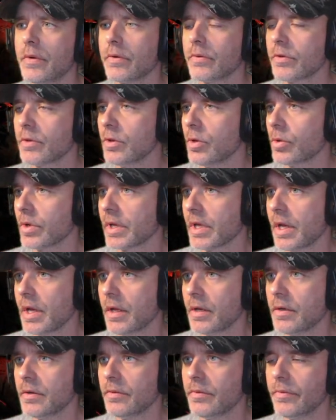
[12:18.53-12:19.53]
Reload
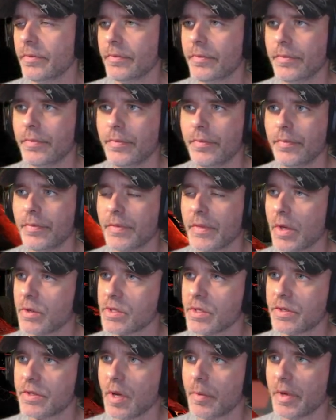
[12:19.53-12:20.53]
again. That was
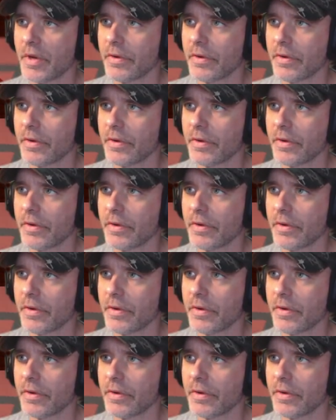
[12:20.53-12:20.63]
a dummy